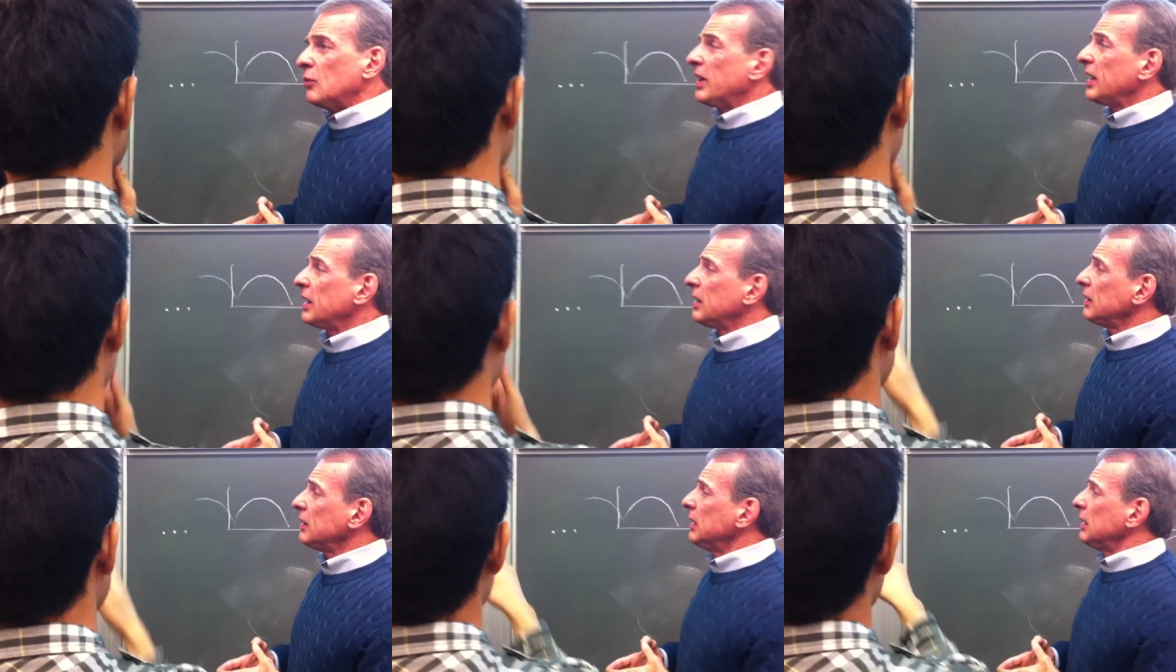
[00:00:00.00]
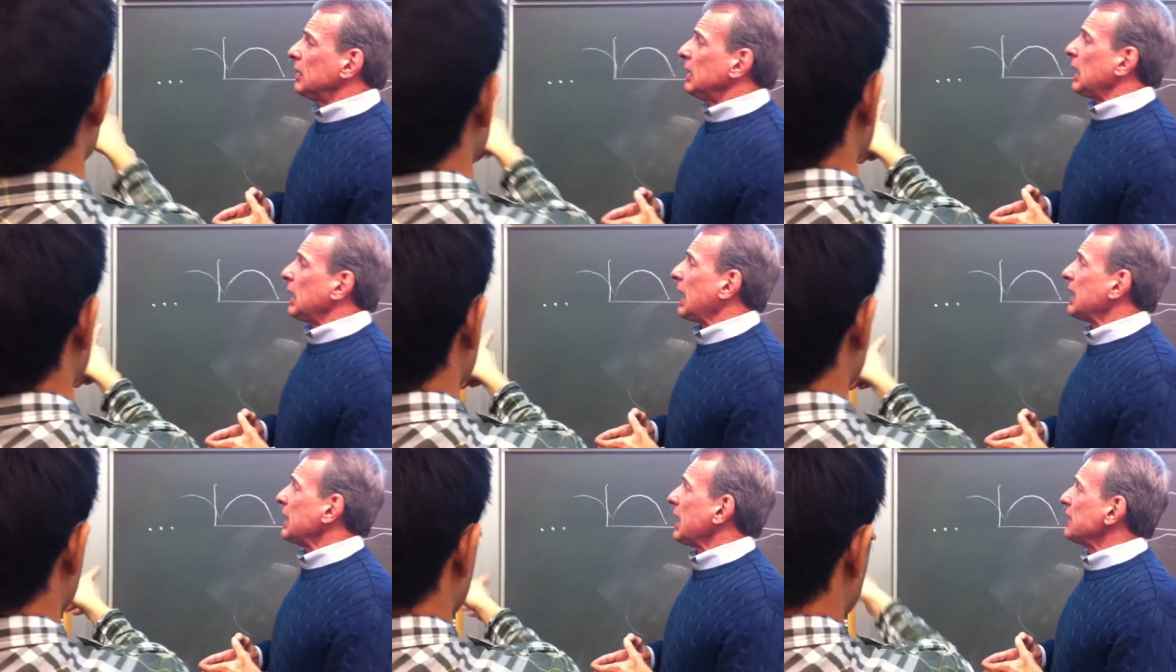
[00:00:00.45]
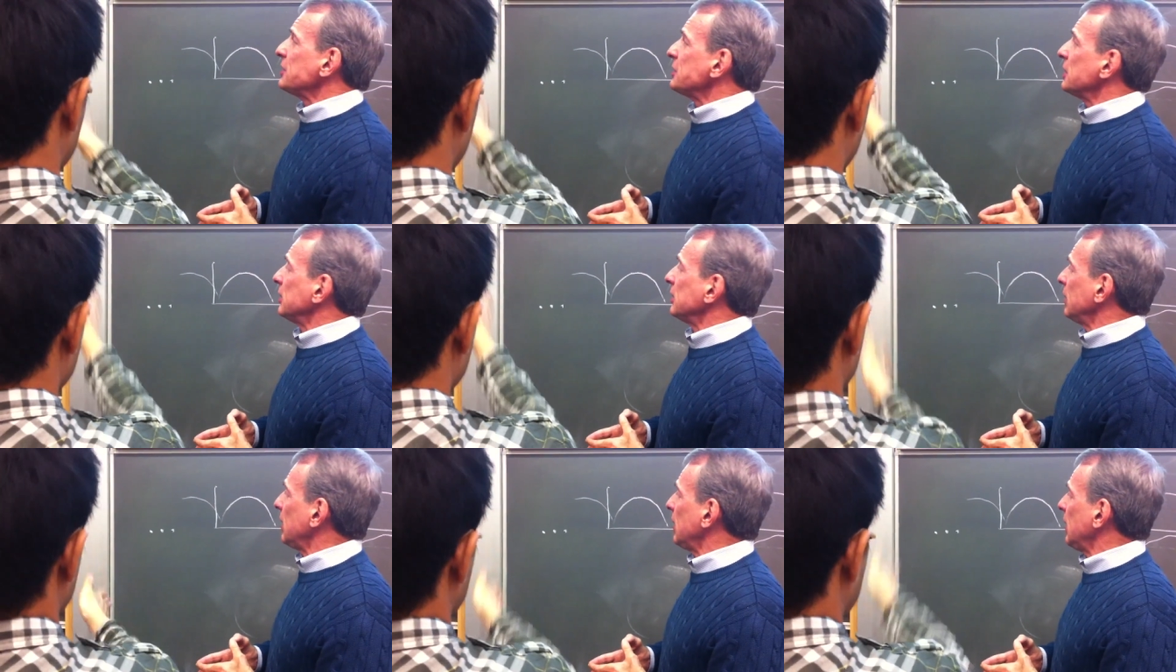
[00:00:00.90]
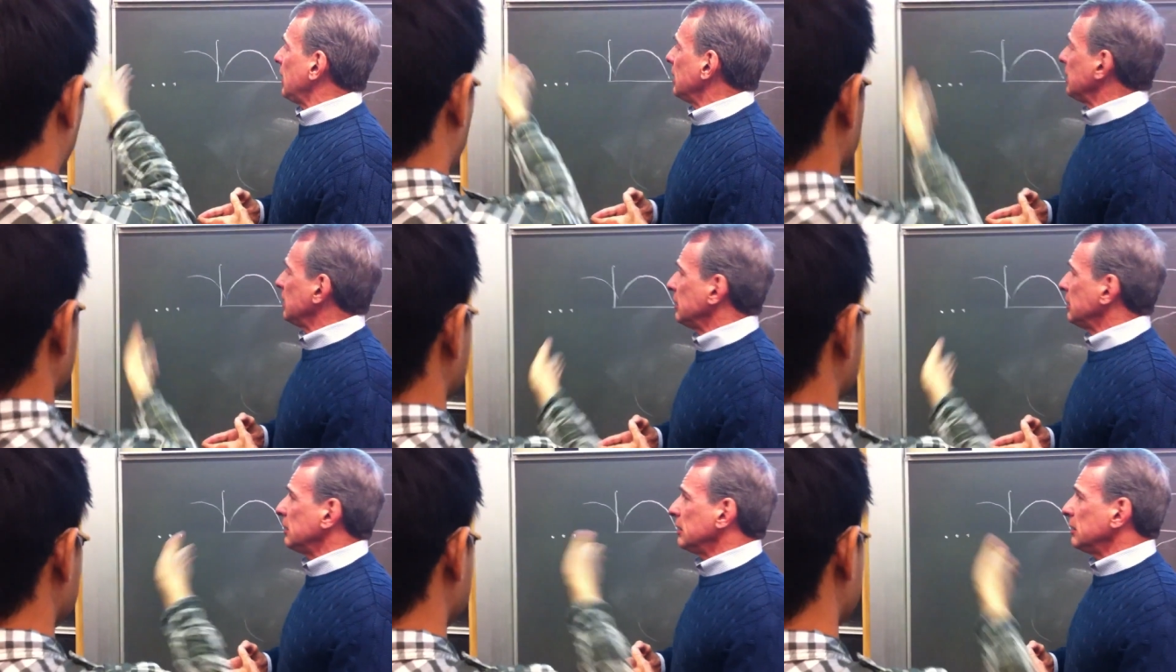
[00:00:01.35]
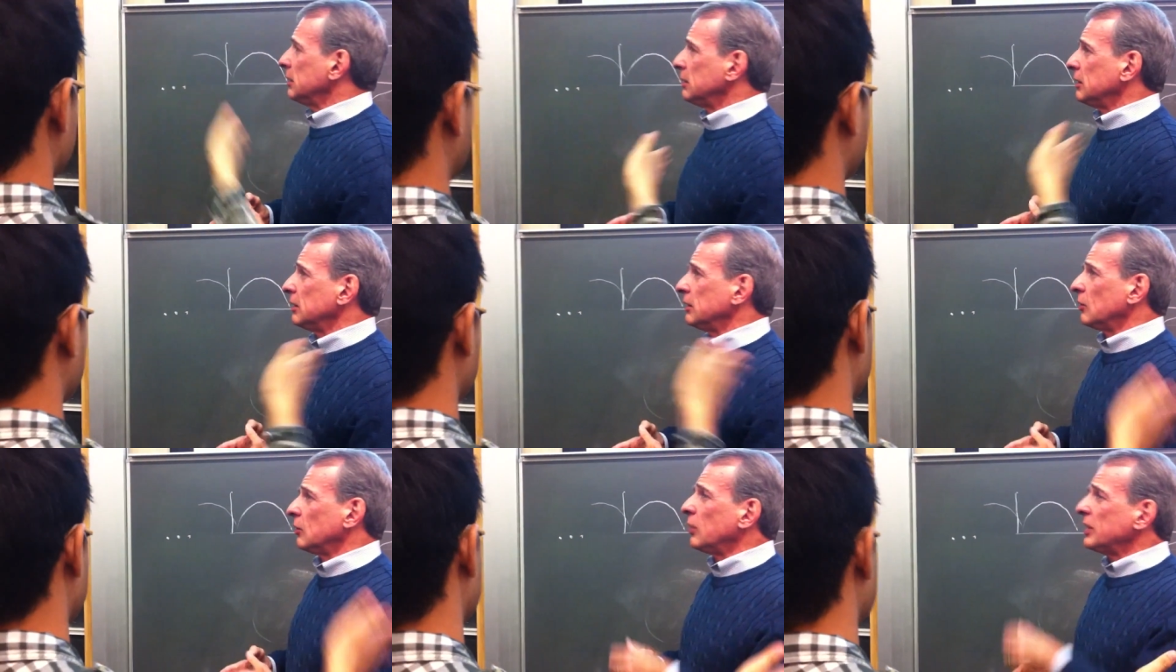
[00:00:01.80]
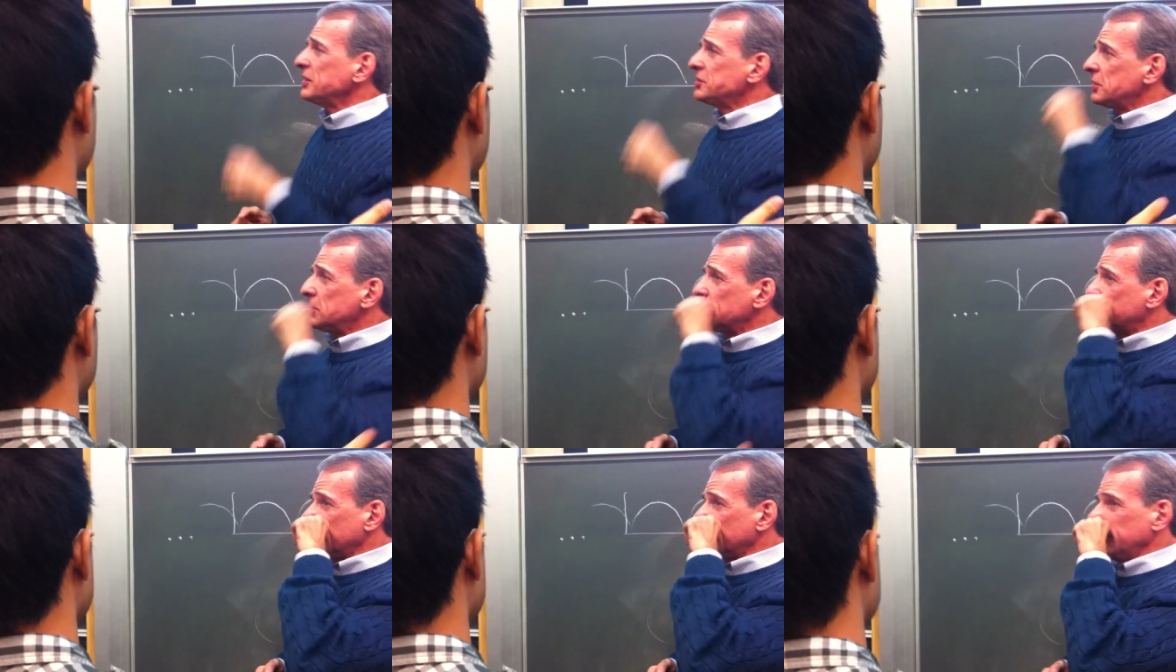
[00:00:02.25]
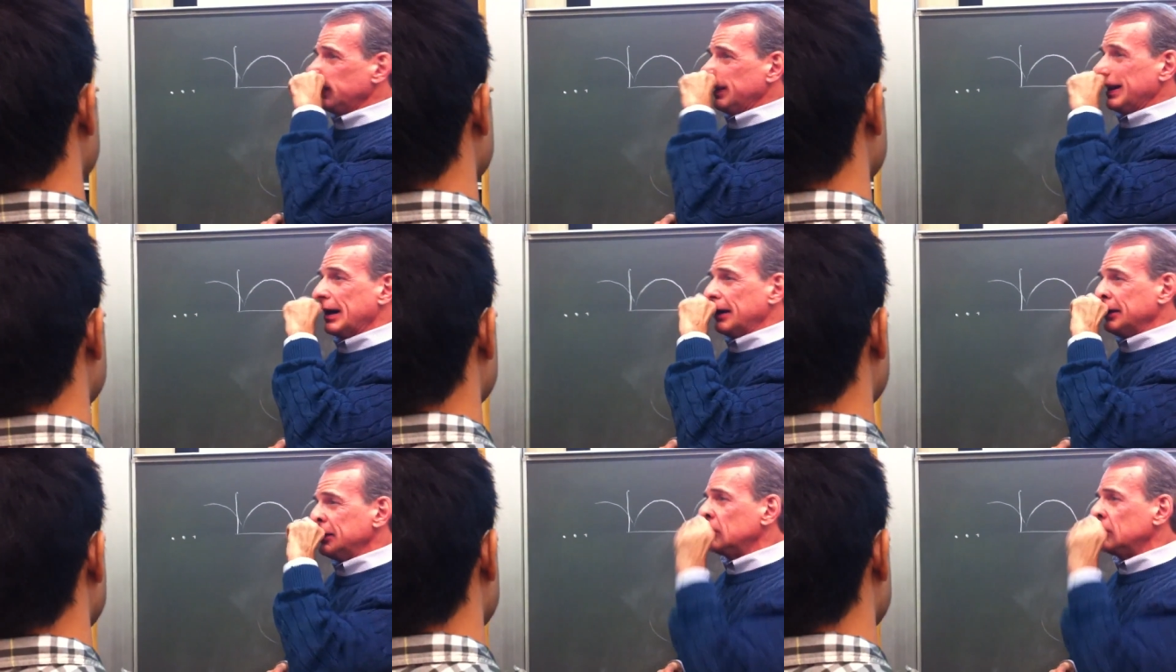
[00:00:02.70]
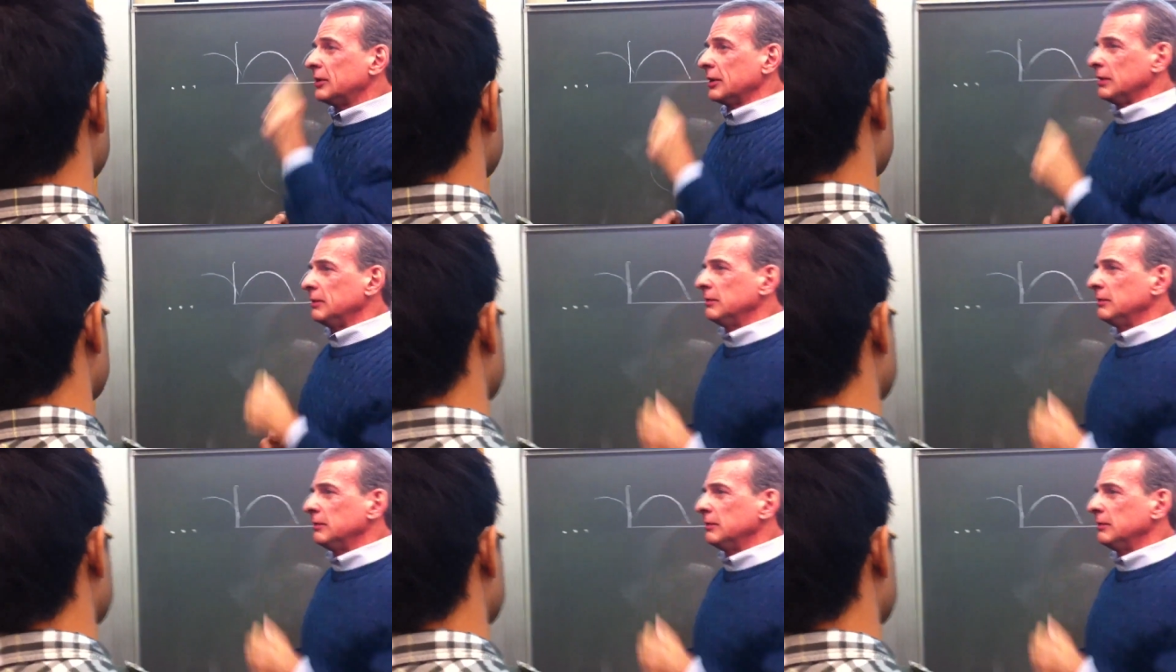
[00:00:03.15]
Well, I think given starts at some